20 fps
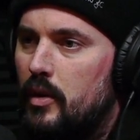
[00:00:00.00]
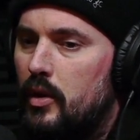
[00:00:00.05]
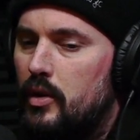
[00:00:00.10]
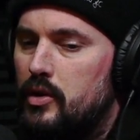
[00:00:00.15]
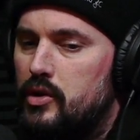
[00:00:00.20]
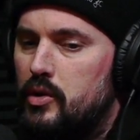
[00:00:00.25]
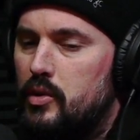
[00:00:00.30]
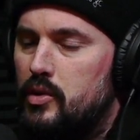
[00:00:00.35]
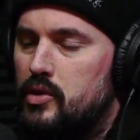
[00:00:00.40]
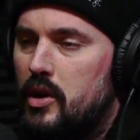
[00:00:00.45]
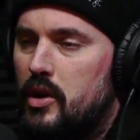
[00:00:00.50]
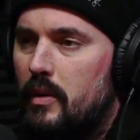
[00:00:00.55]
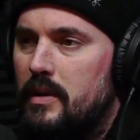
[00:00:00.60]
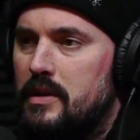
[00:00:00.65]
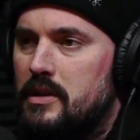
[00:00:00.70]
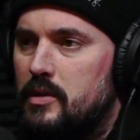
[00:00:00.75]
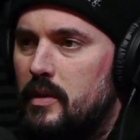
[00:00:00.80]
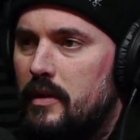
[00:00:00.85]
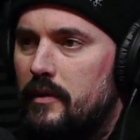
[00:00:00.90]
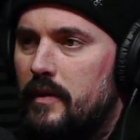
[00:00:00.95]
Or do you just go
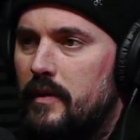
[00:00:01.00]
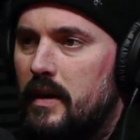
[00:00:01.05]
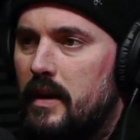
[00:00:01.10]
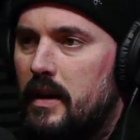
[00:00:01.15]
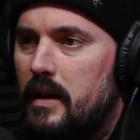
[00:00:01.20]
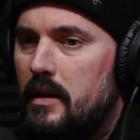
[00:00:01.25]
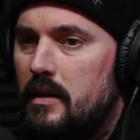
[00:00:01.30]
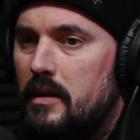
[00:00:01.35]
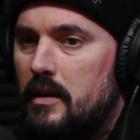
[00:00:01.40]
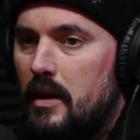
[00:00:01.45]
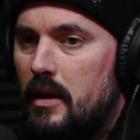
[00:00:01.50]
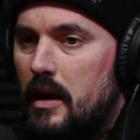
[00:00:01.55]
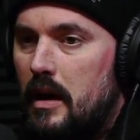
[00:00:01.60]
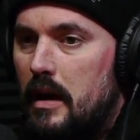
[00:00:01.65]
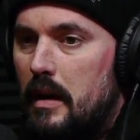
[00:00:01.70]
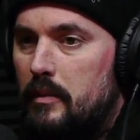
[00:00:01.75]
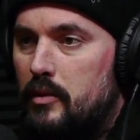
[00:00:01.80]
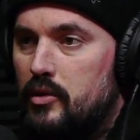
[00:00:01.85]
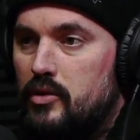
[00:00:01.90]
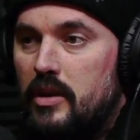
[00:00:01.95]
into it thinking,
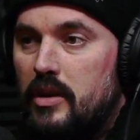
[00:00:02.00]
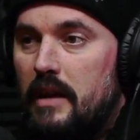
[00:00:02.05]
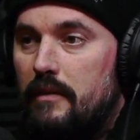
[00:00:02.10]
I'm just